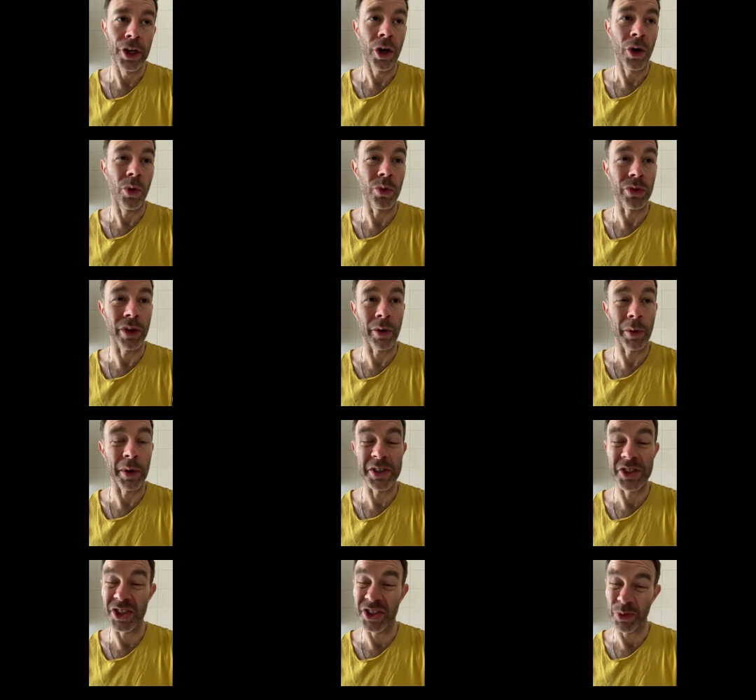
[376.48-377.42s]
although
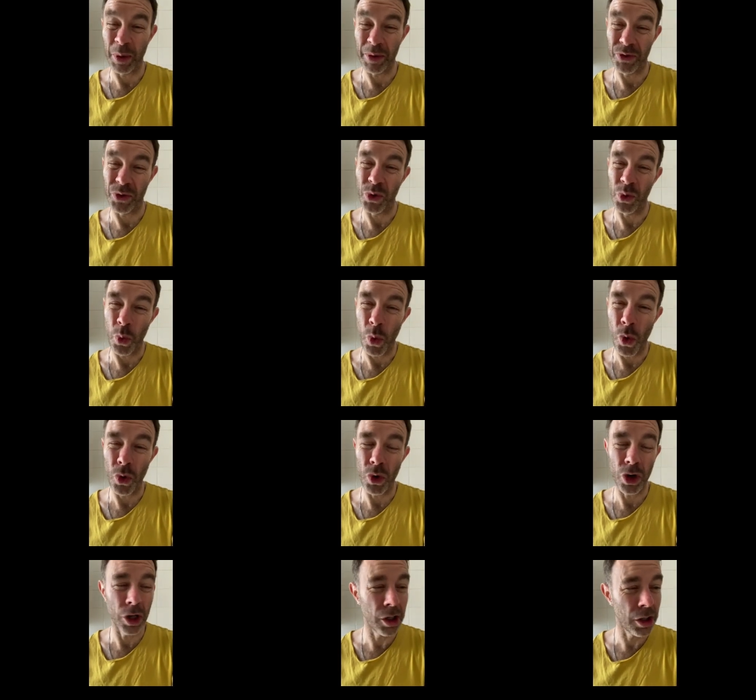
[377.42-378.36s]
I just went for a
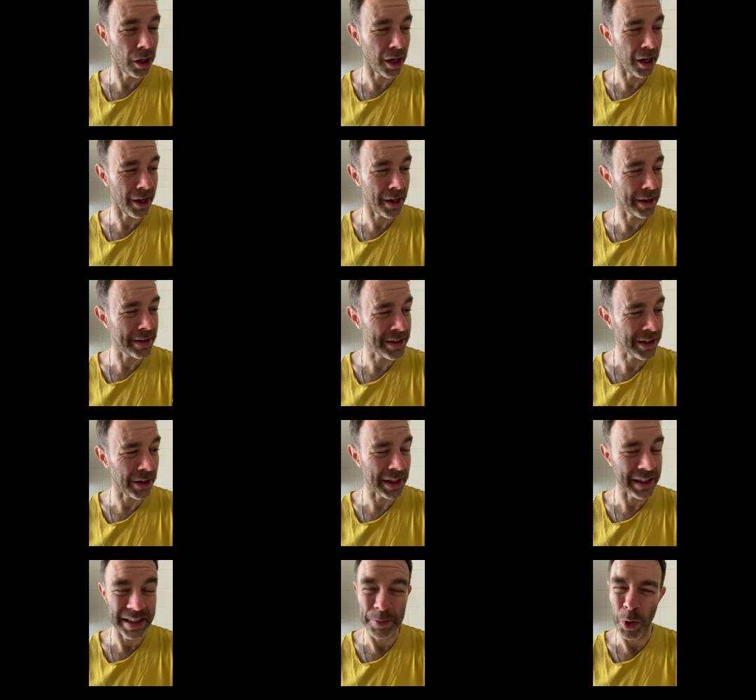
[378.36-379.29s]
walk uh to go
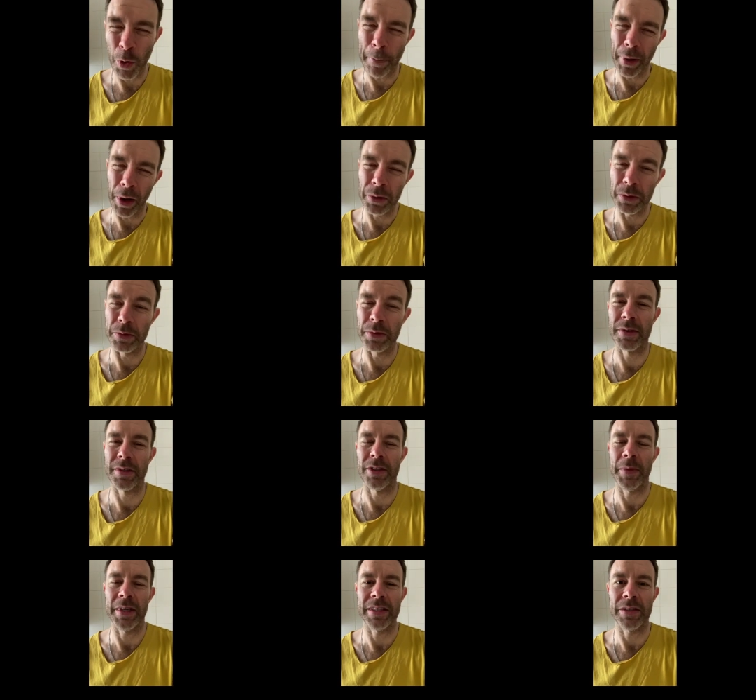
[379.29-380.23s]
get some more bones
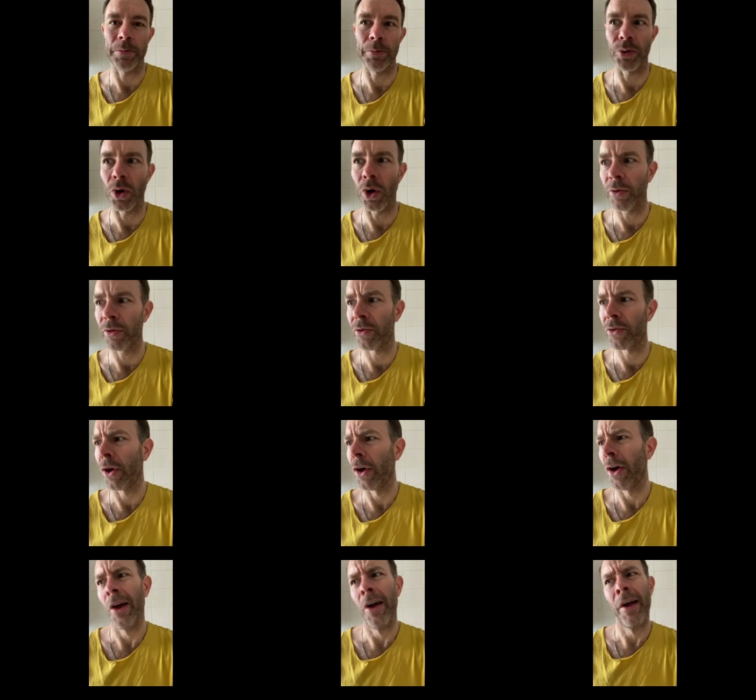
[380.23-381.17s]
to make some broth.
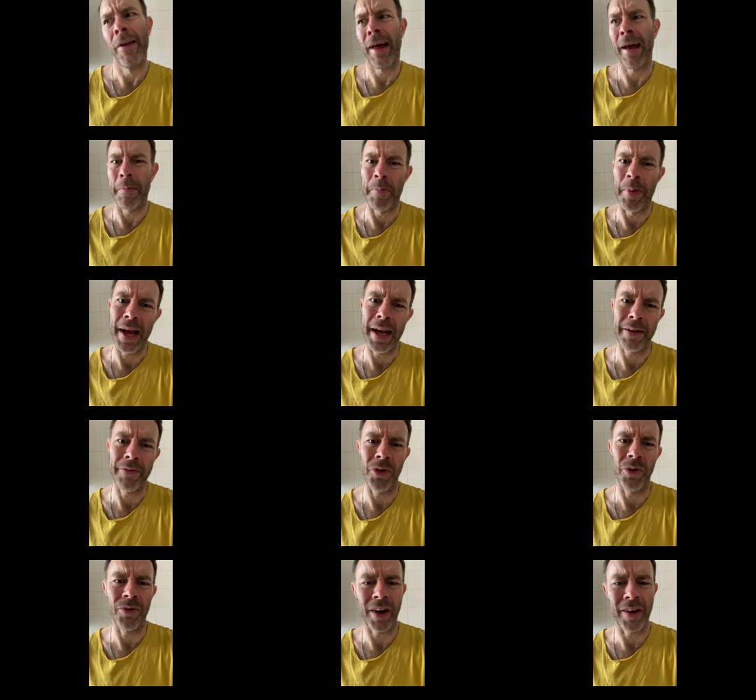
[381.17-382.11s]
That bag
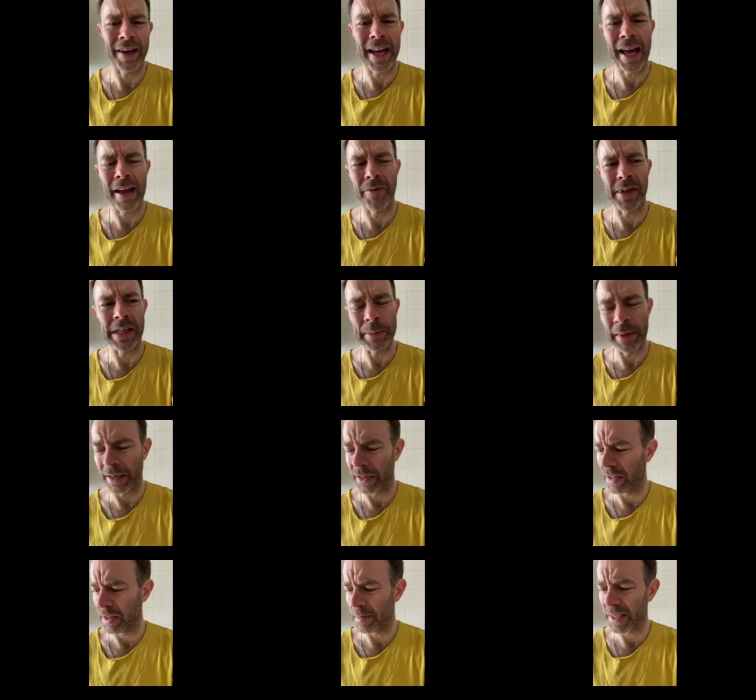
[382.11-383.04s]
felt very heavy. My
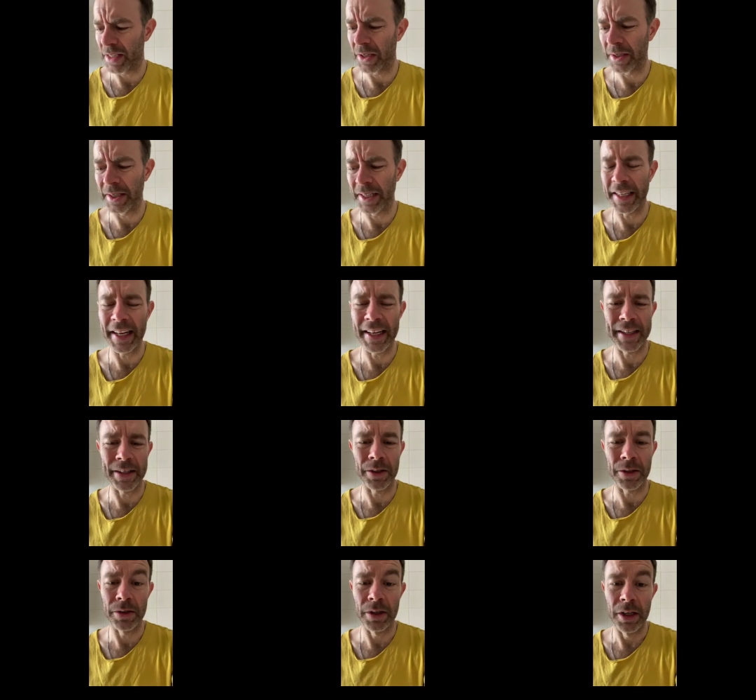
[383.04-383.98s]
arm's hurting
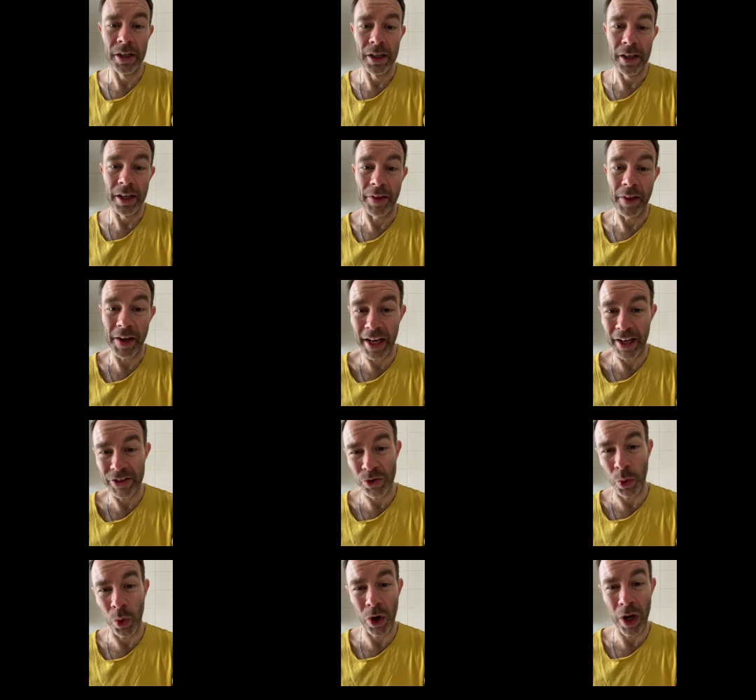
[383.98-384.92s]
now. And then I had
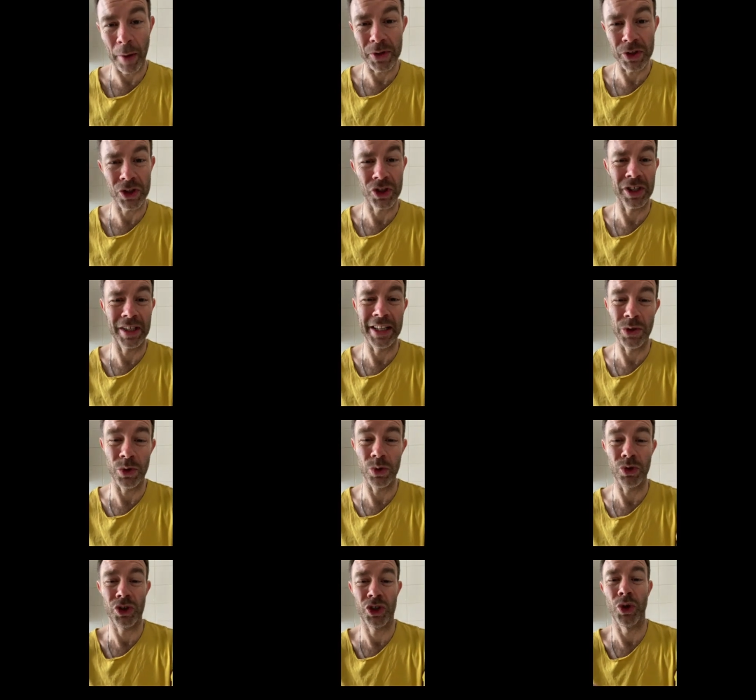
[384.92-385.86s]
to walk up a sh
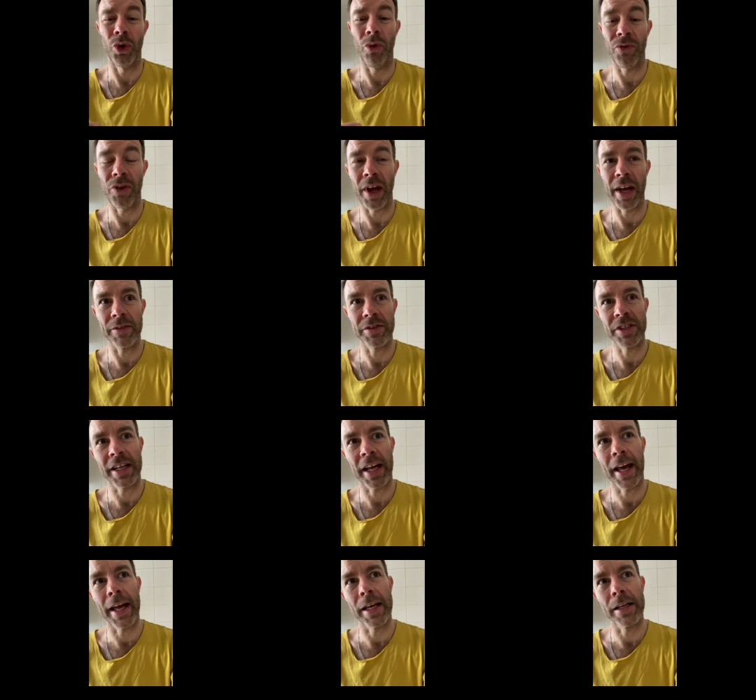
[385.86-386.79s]
little short flight of
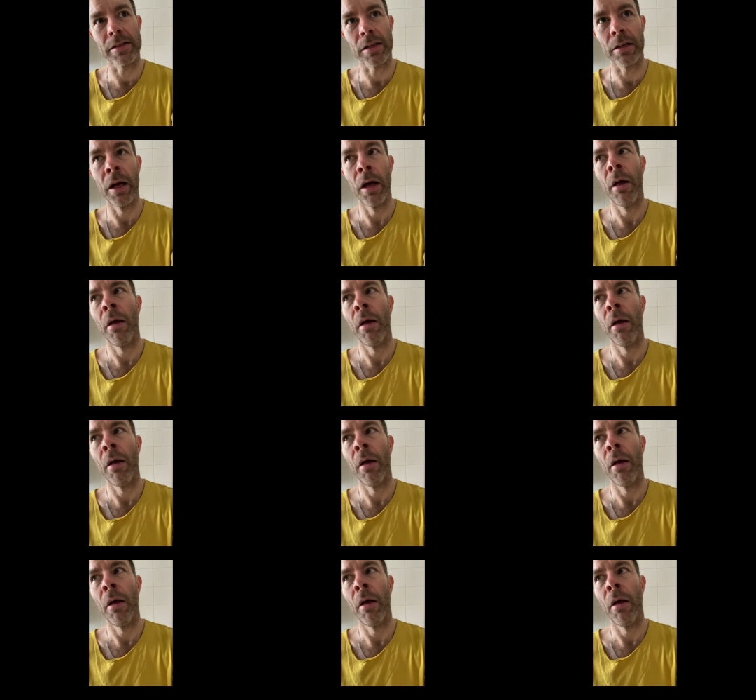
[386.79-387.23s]
stairs, and